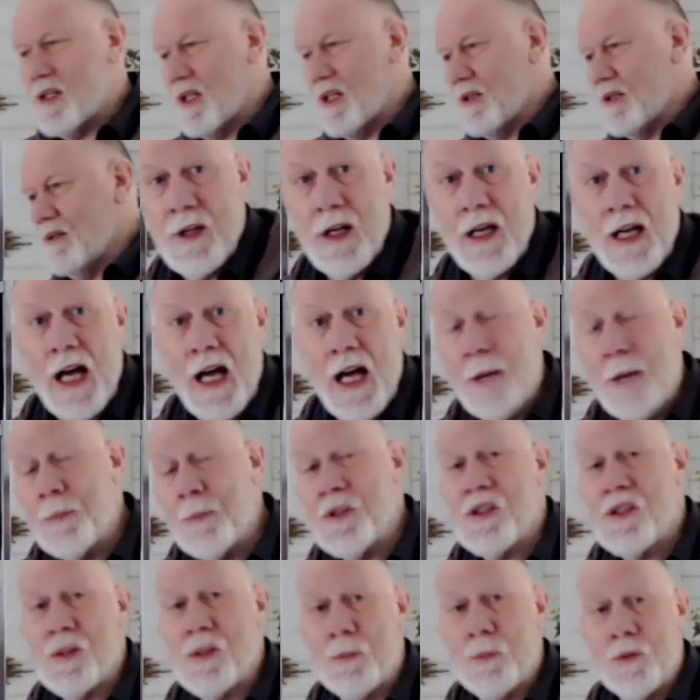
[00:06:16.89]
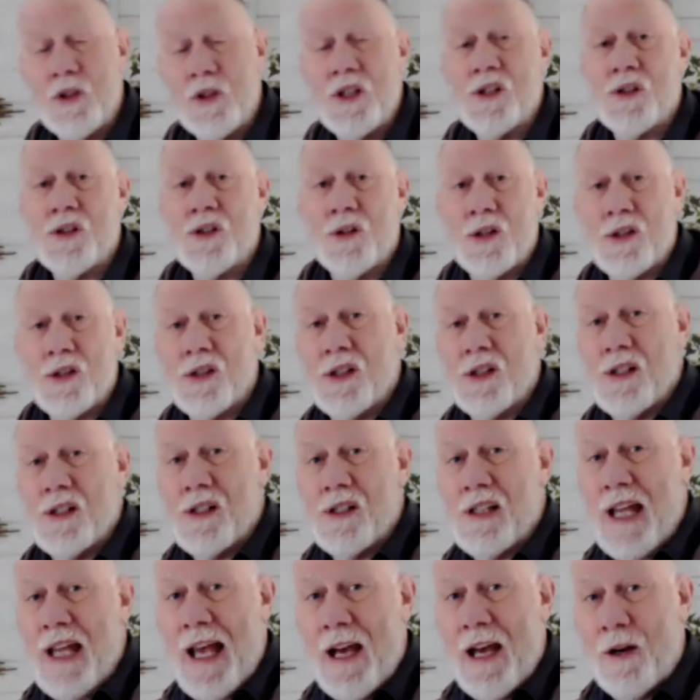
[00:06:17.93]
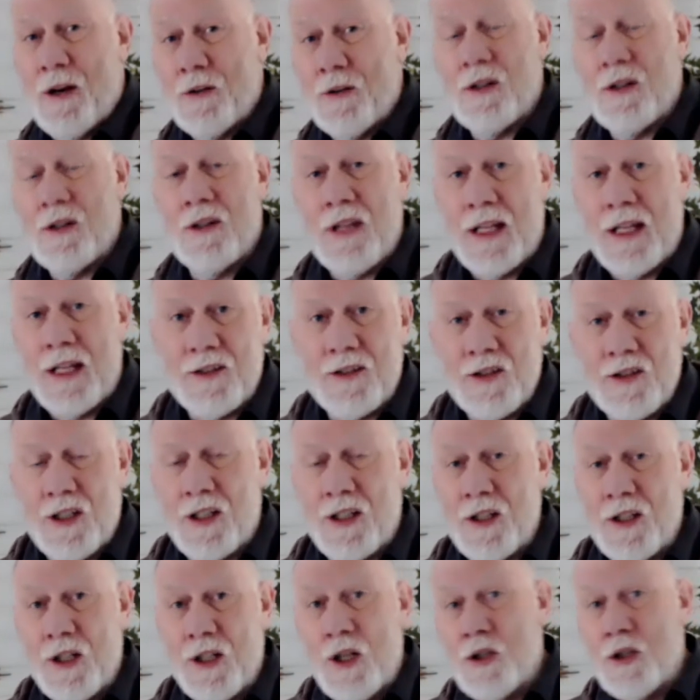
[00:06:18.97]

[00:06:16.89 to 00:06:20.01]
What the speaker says: And I'll put some resources out that